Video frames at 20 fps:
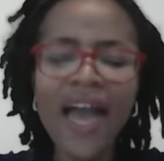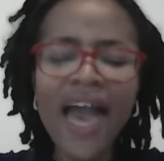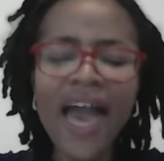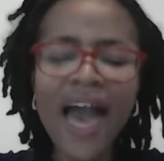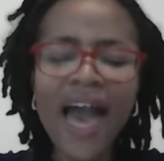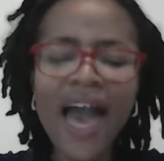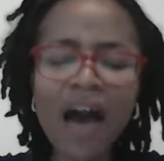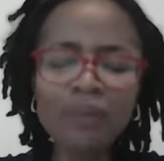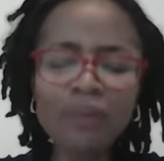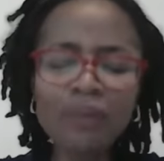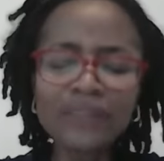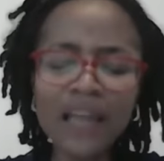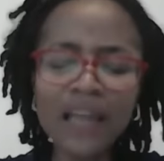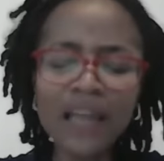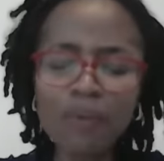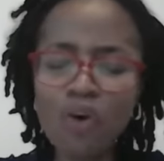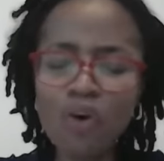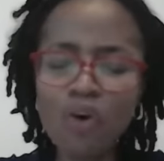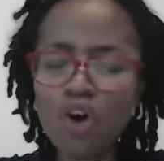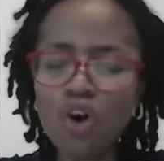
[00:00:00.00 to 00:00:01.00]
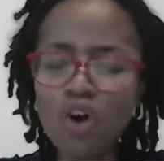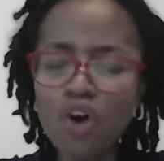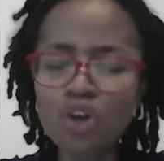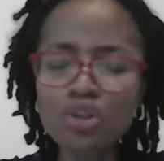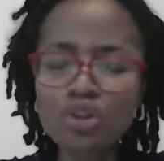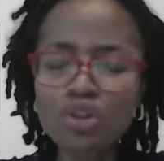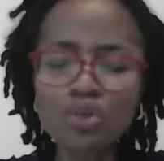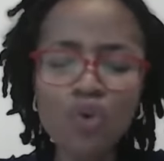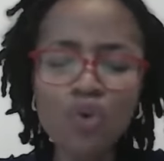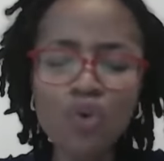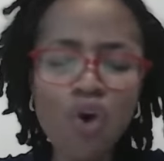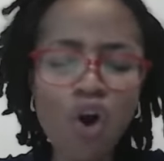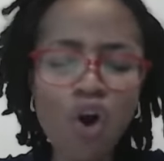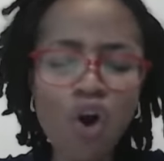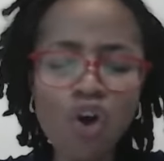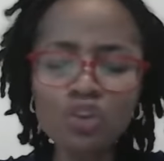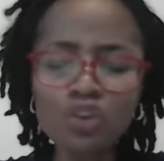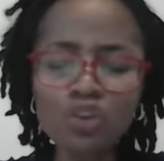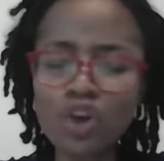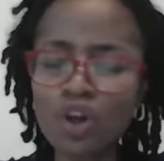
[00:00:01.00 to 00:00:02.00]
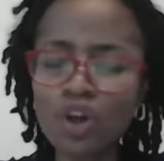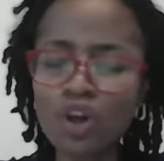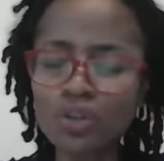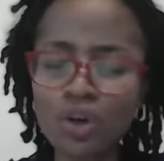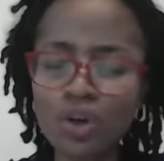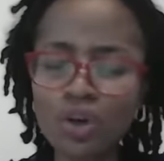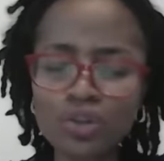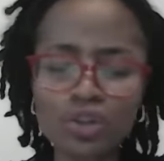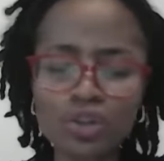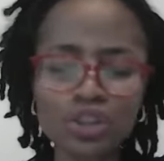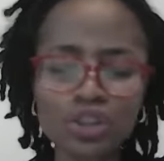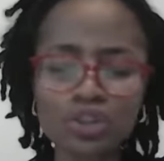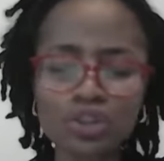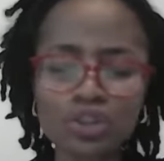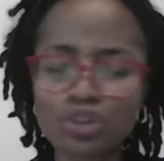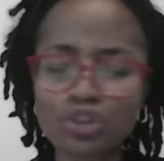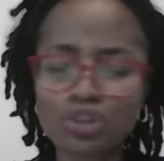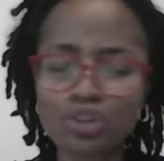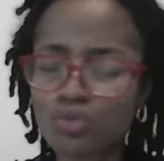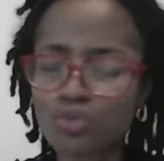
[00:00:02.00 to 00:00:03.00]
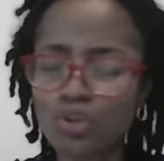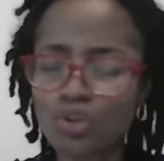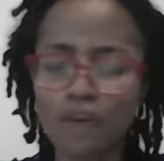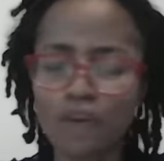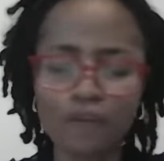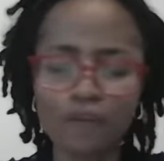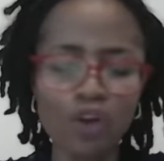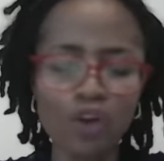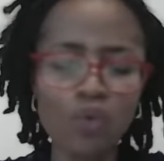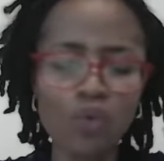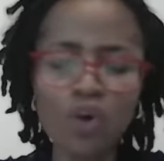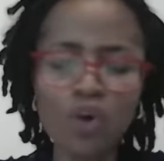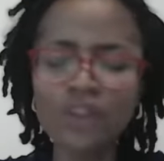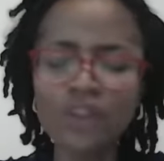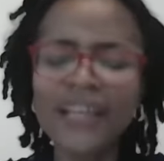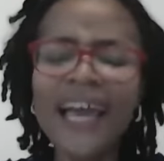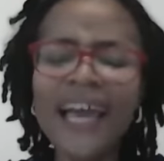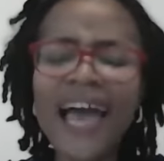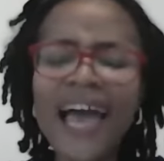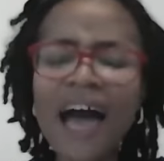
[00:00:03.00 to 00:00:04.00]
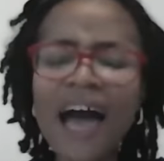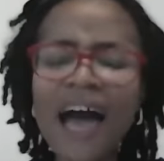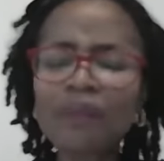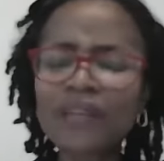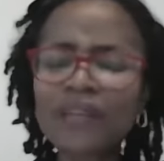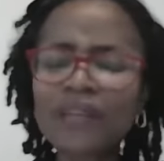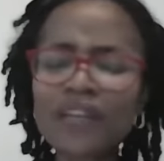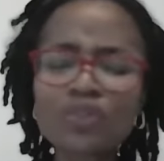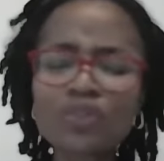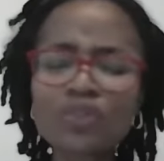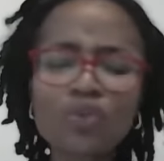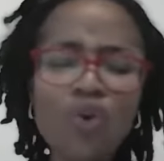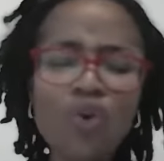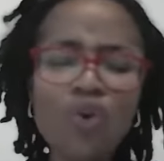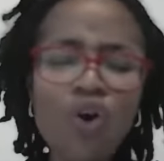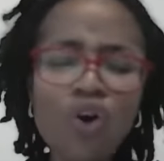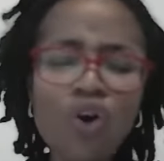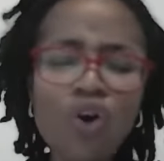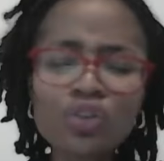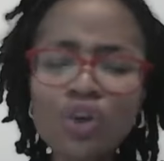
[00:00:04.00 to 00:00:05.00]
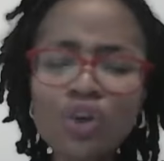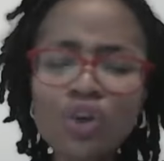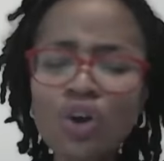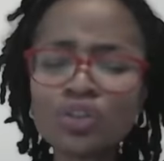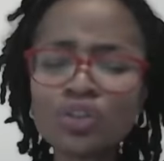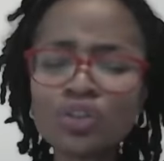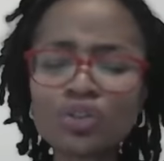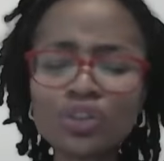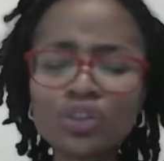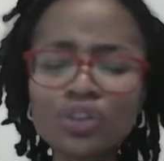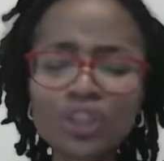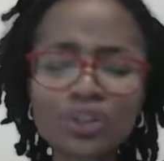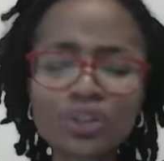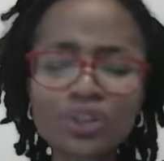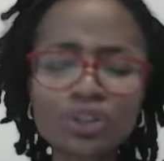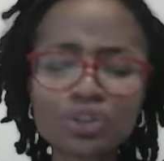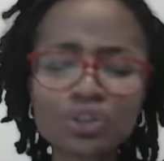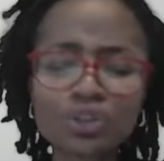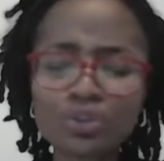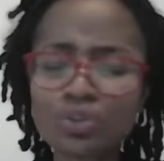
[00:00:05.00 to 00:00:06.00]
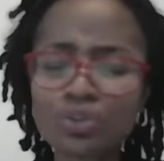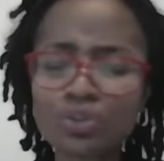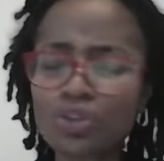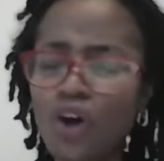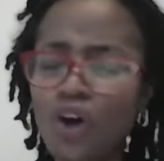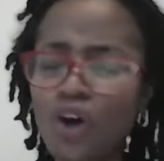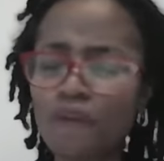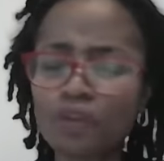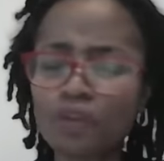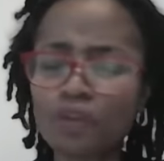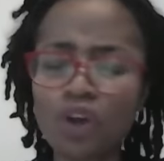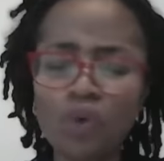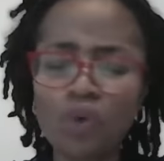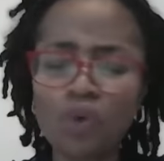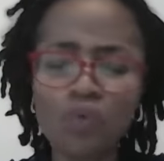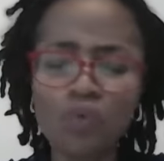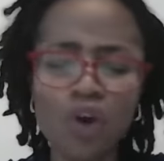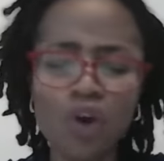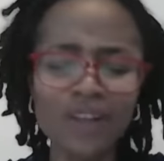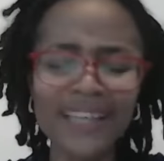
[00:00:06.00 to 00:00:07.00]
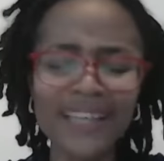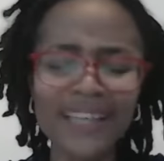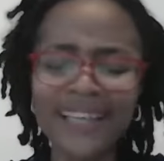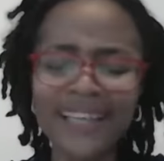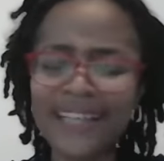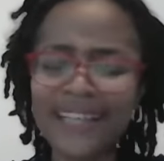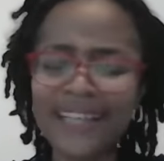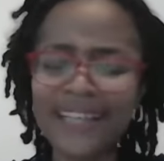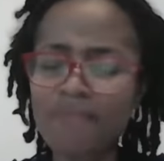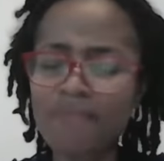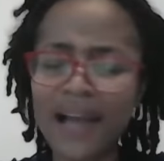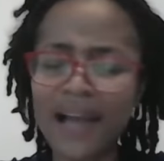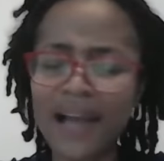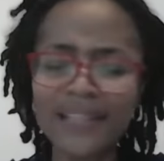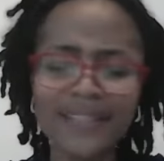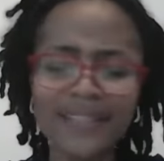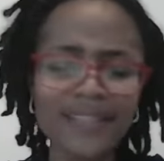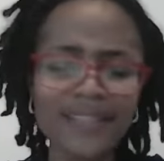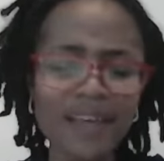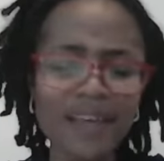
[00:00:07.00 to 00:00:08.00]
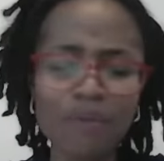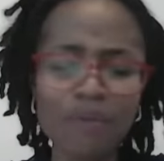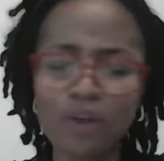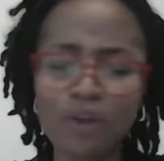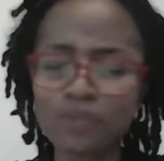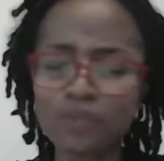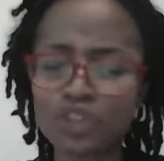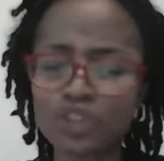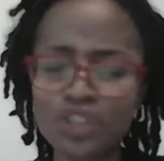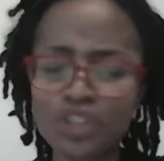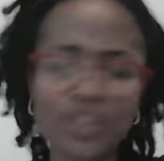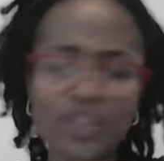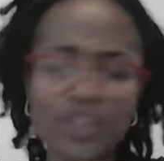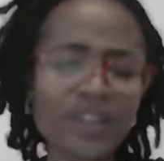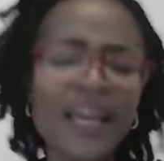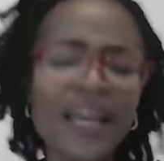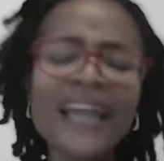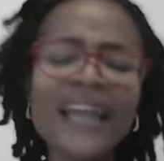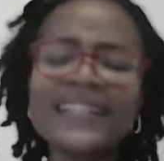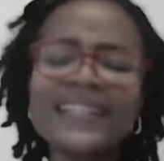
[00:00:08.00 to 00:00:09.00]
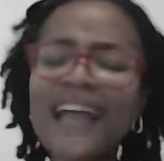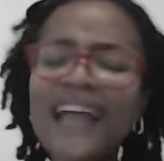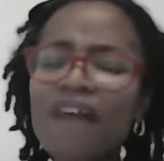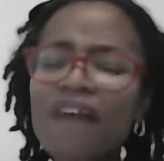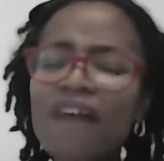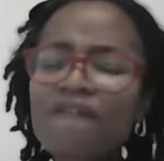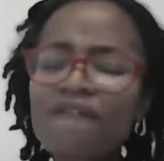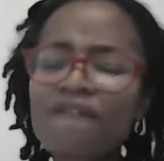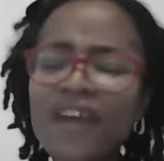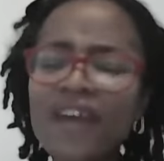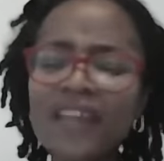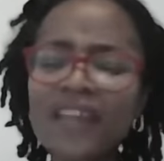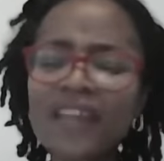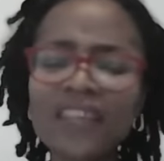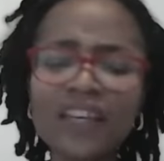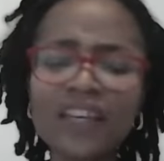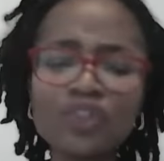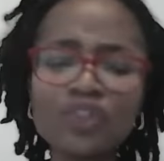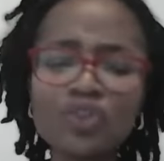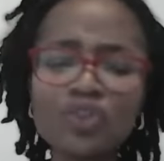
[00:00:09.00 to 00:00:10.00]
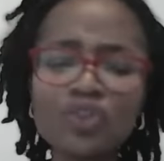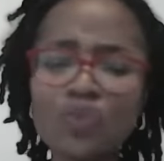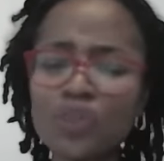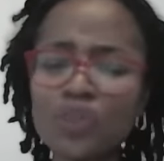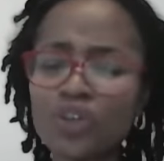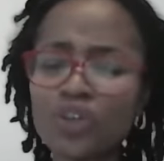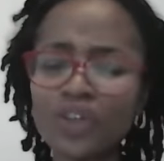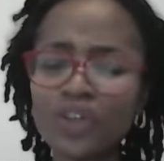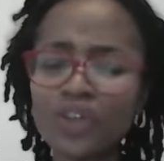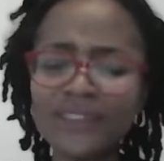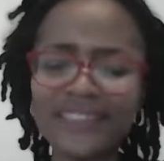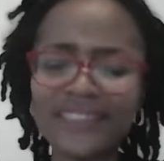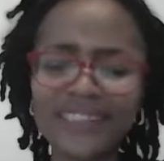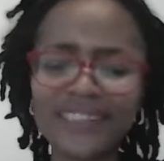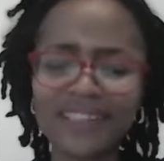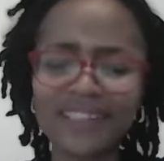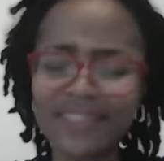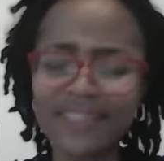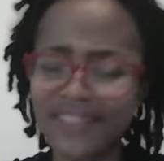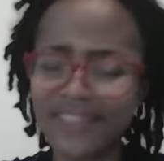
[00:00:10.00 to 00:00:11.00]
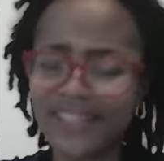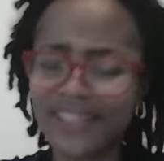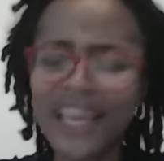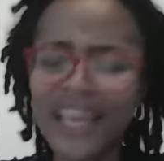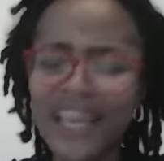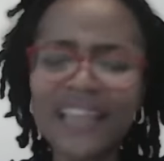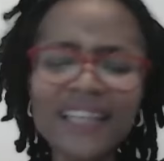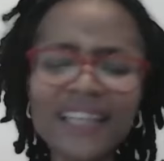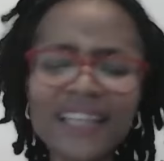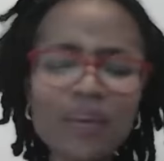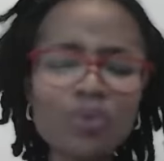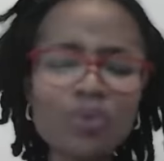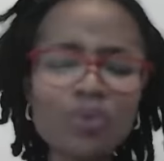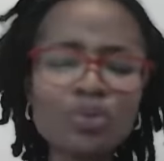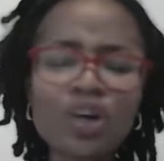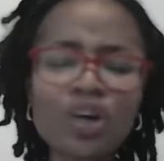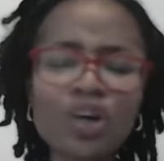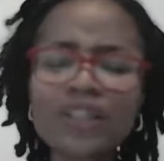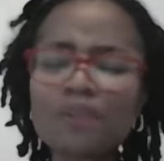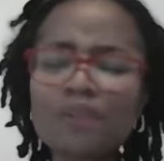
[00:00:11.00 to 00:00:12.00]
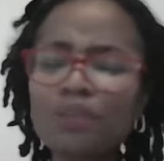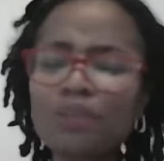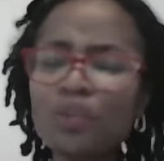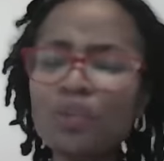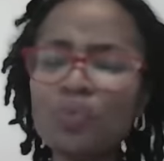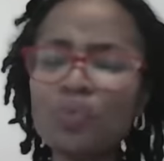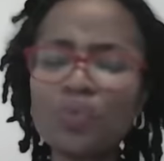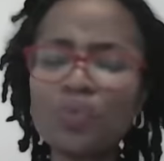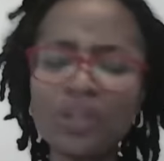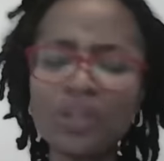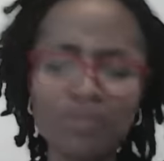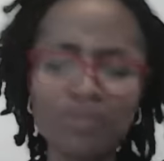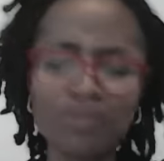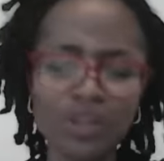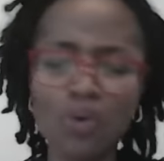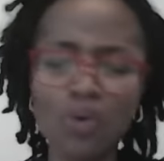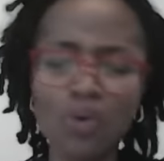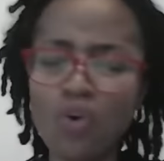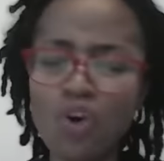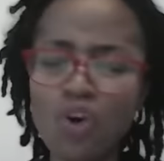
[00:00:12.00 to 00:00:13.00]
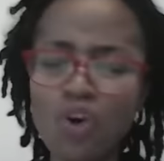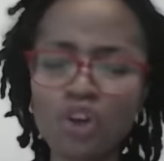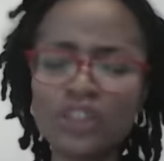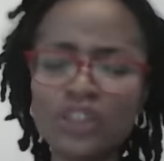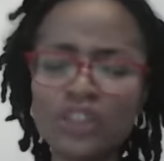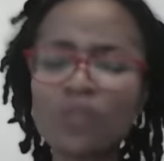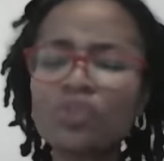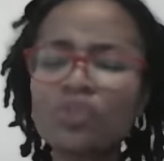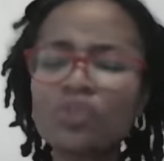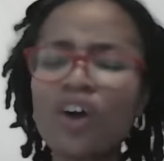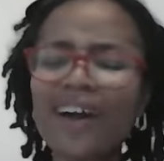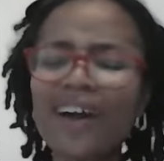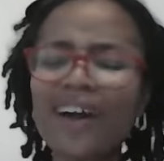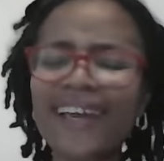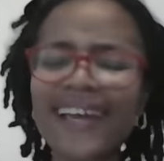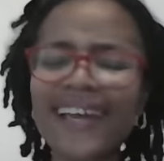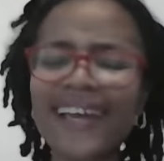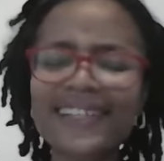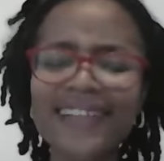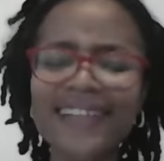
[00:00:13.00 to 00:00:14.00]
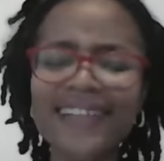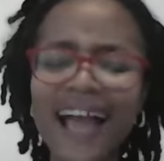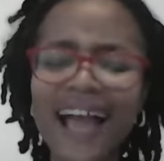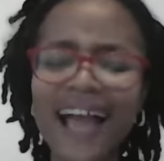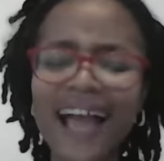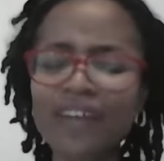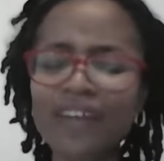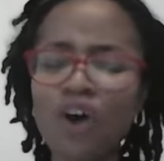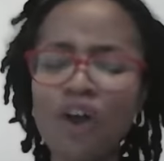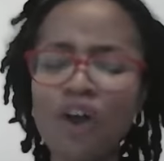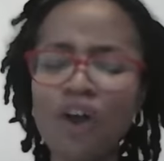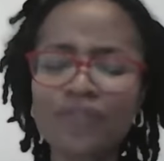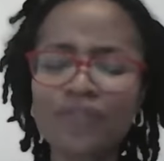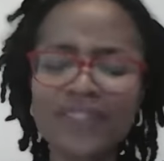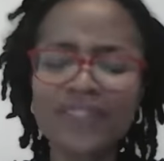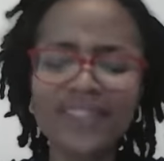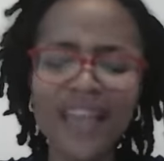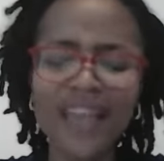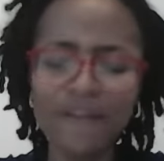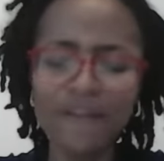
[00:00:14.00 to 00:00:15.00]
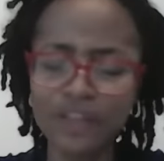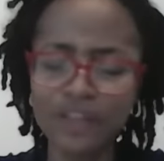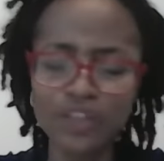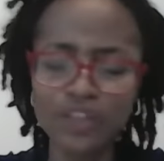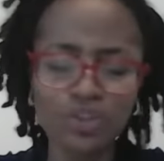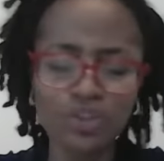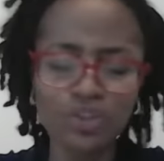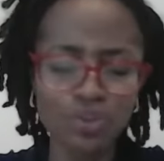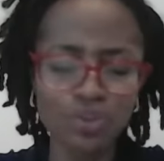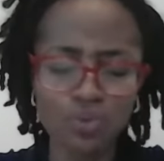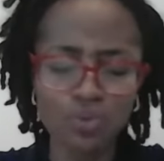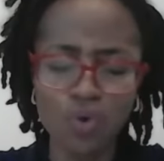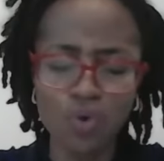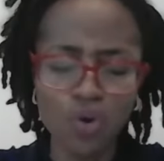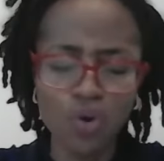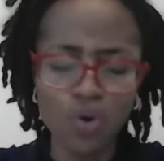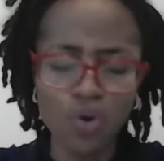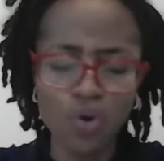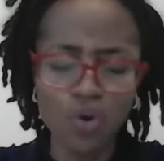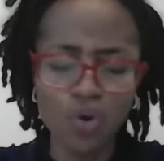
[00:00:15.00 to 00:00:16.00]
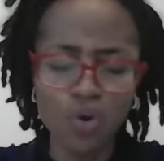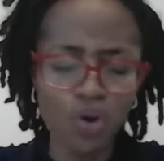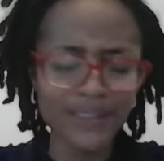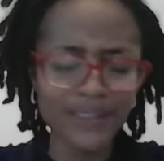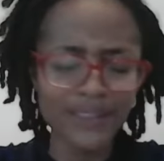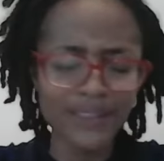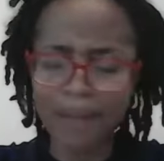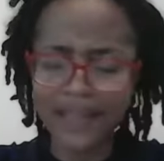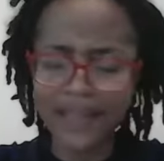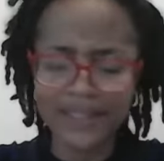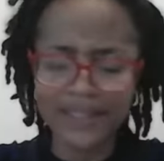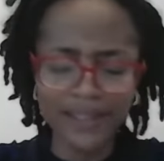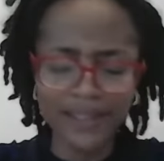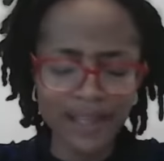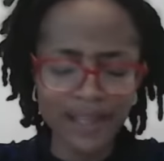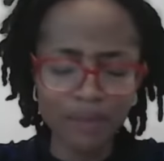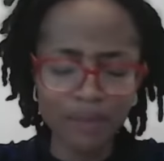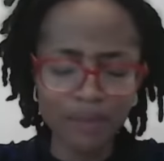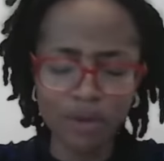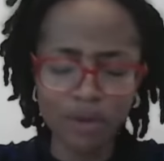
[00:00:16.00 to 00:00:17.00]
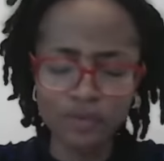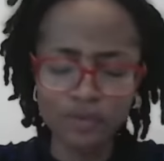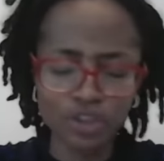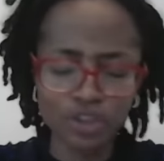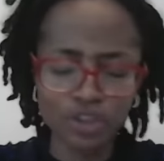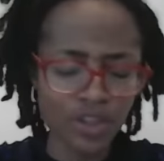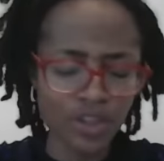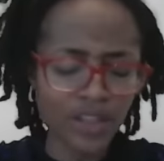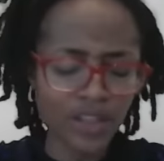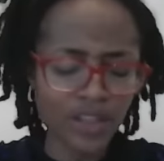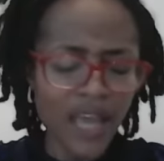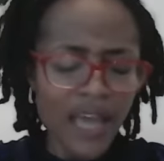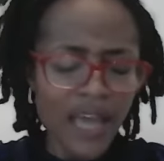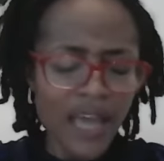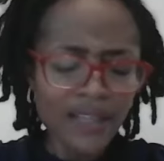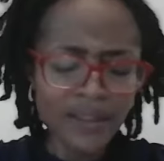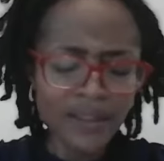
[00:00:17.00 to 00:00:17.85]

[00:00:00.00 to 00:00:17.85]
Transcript: Help them, oh God, to hold on onto the truth of your word. Help them to hold on to the truth of your word in the mighty name of Jesus. Their faith in you will not decrease. They will not be weary, oh God. They will not get tired of serving you, oh God, in the mighty name of Jesus.